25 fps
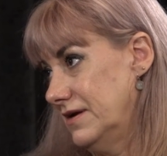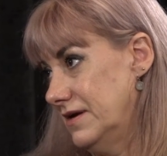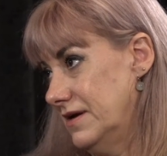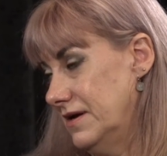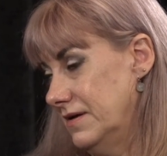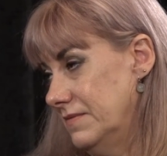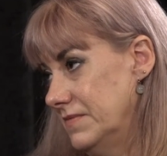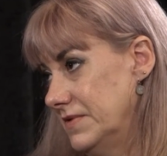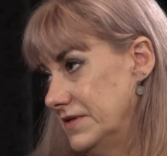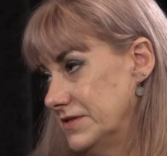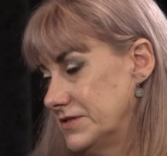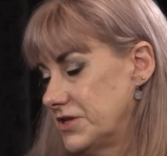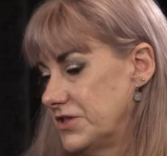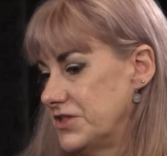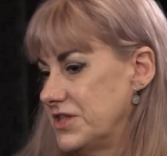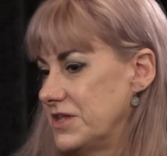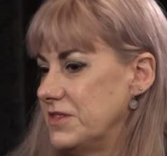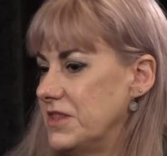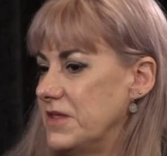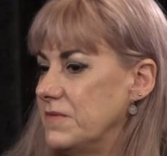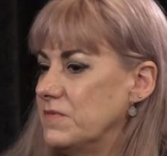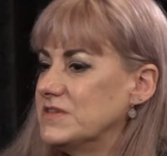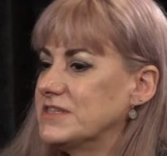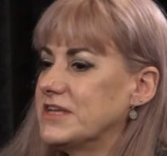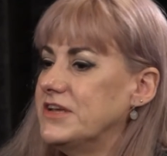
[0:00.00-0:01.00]
Um, so then
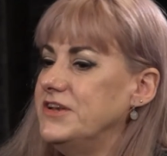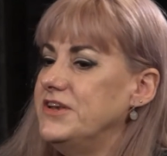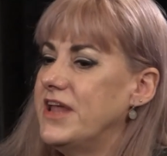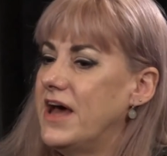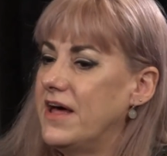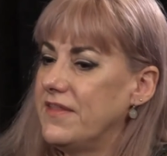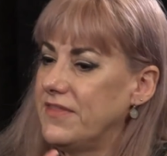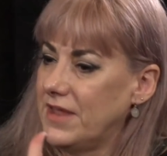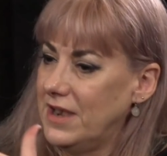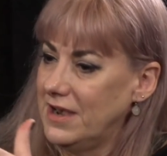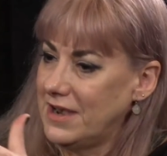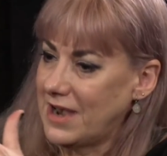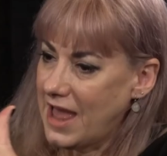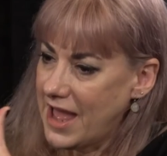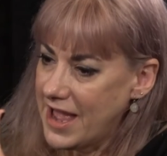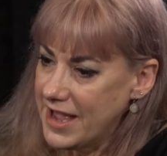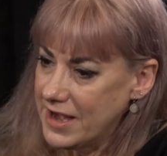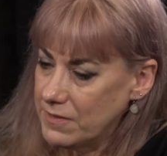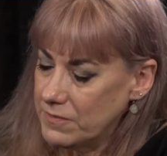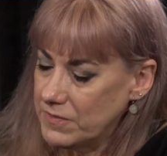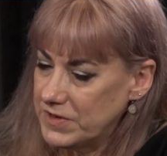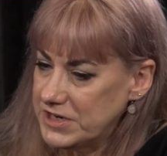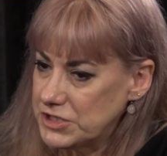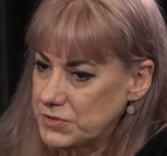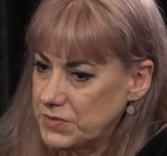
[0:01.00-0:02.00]
there was another
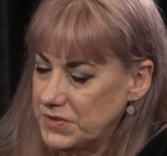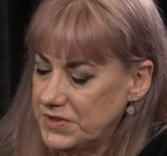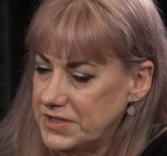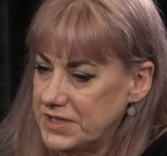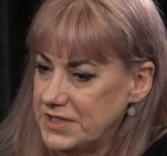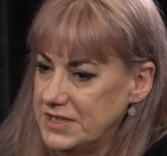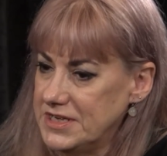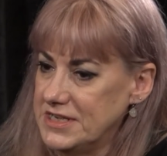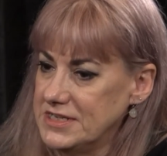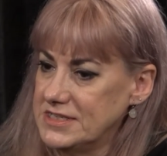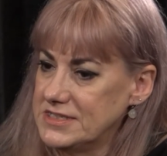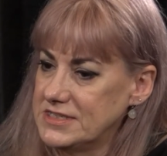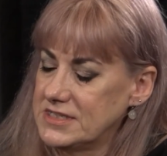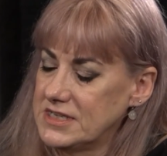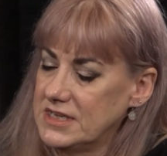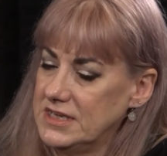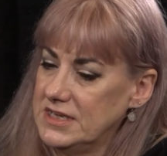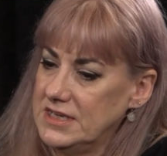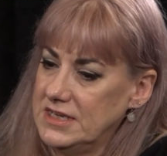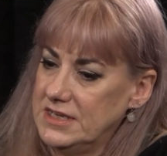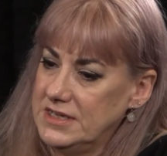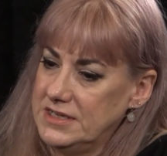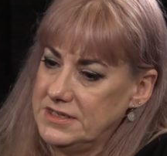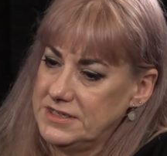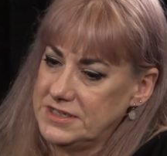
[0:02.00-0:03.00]
layer, which were these
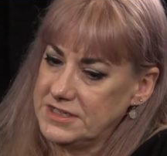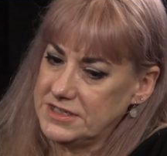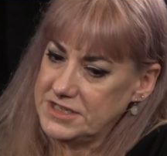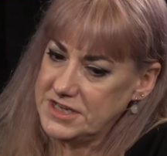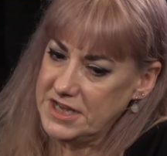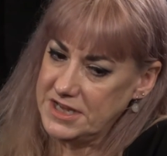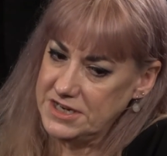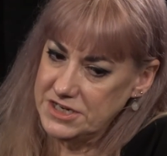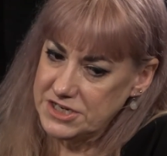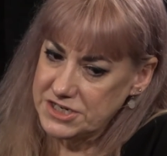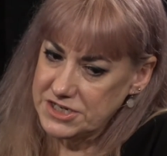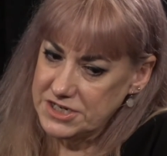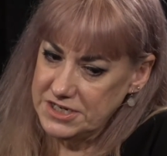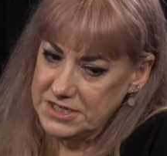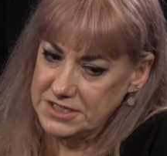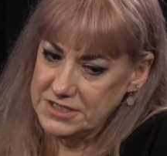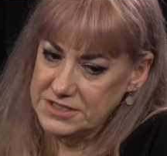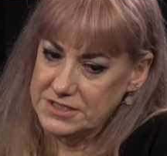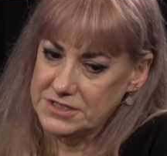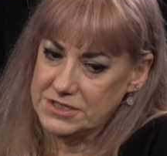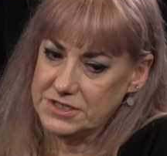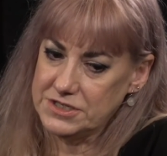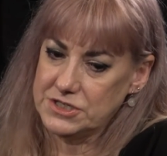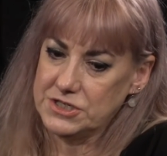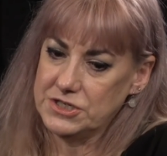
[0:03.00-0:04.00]
detention
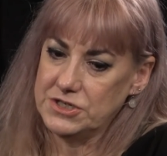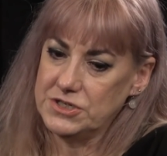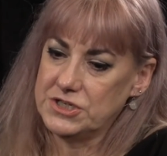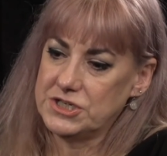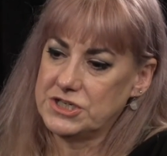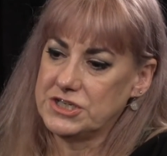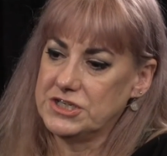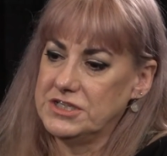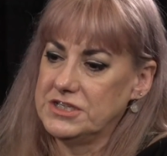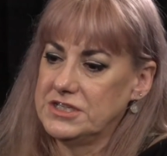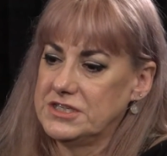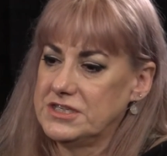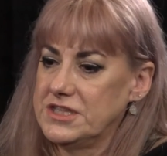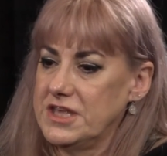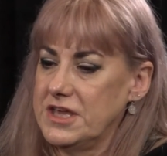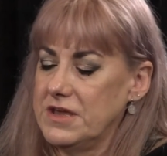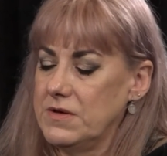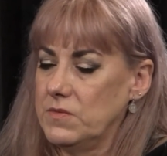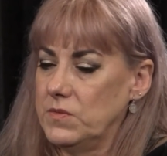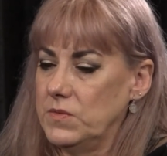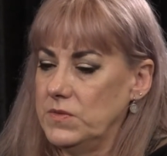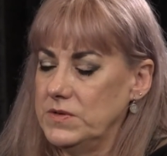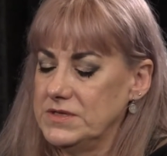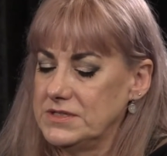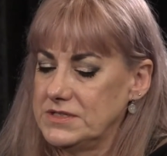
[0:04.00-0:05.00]
institutions. There
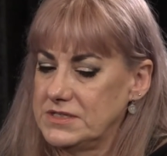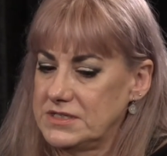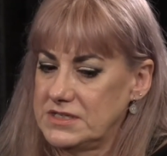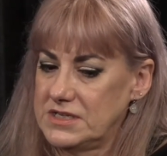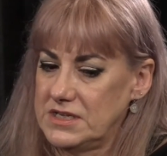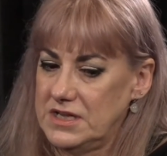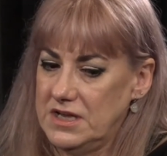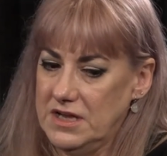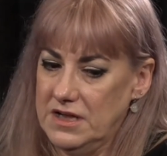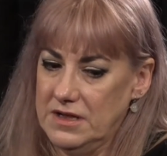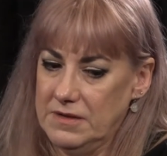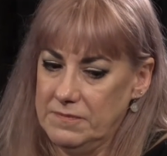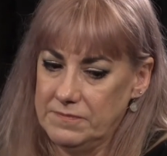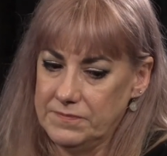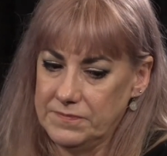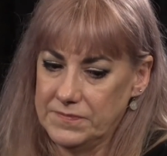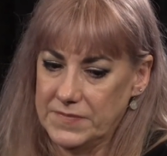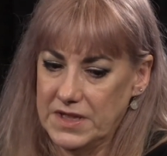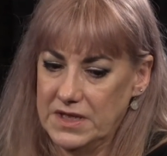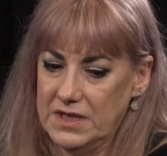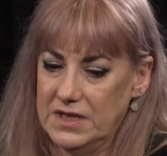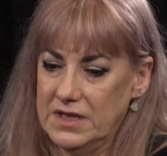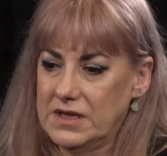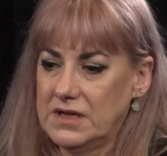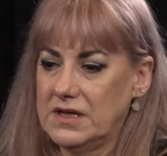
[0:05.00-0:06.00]
was um,
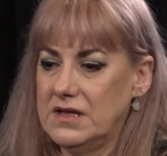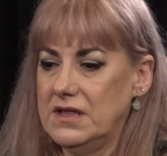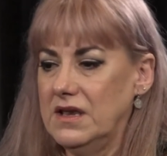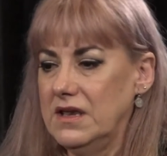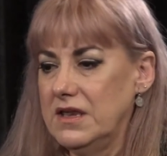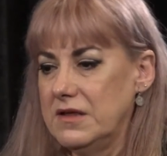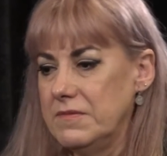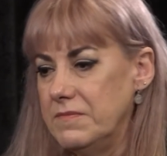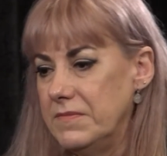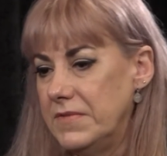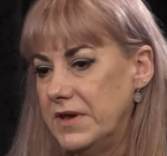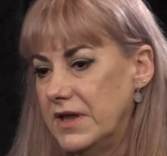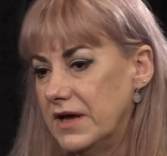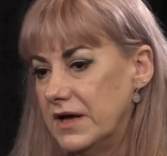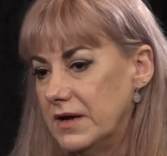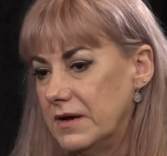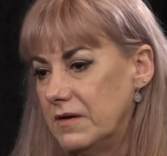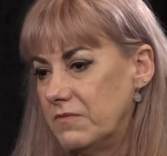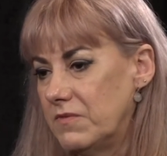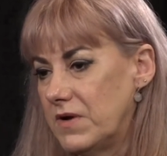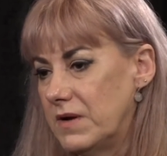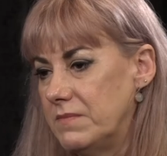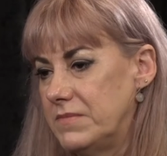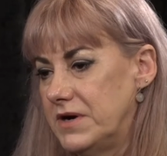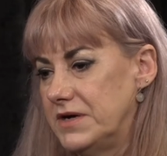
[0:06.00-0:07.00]

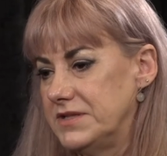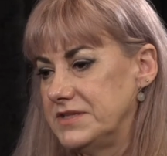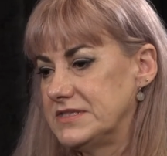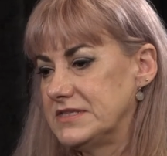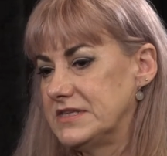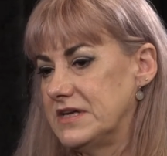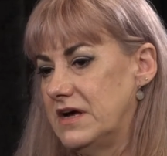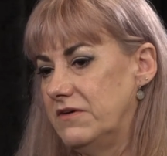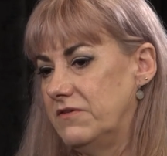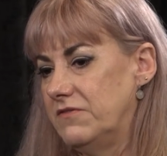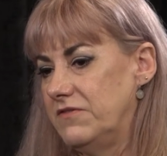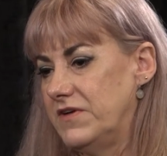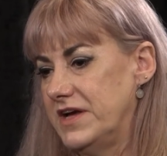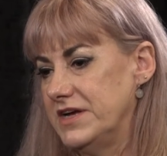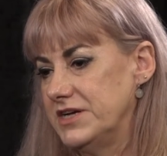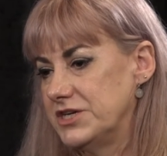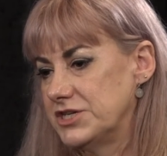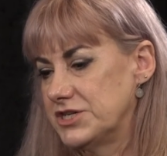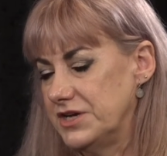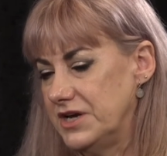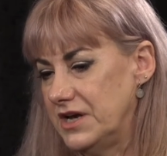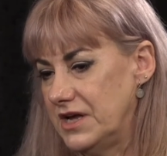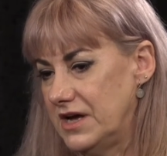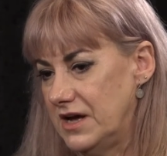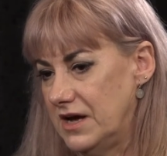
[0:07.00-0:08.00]
Kalimna, run by the
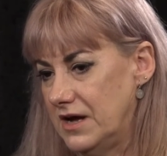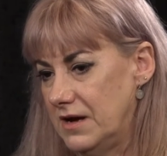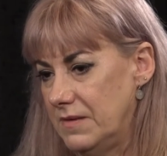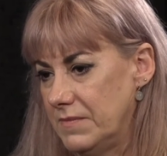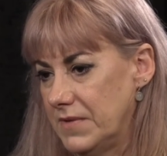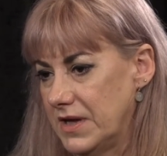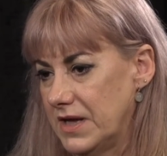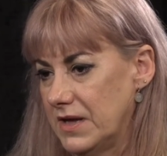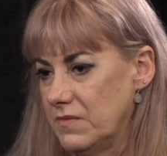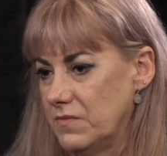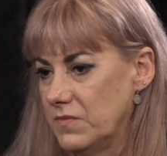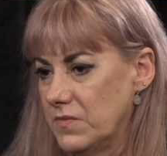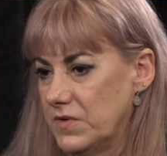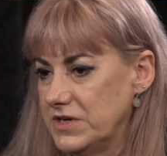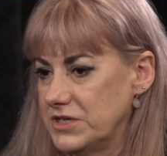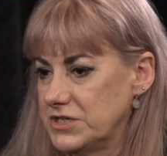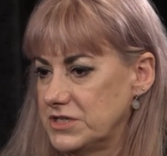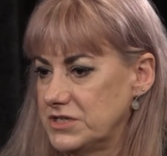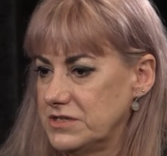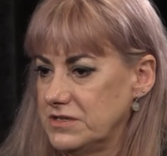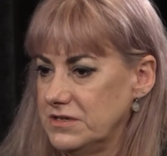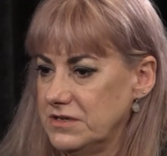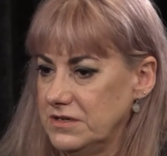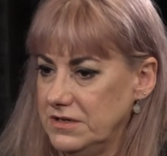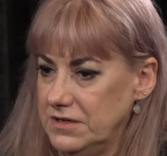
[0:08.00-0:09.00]
Salvation Army,
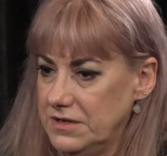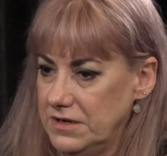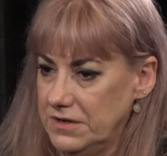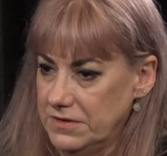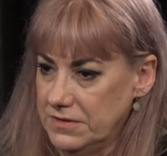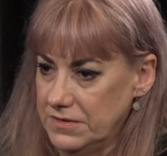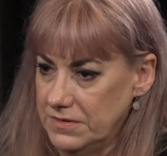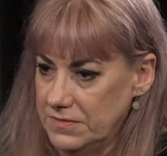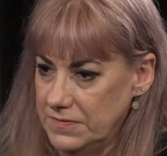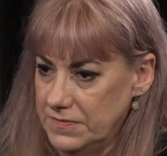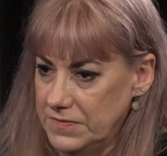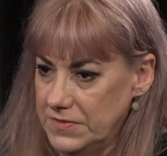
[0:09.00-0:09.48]
which you know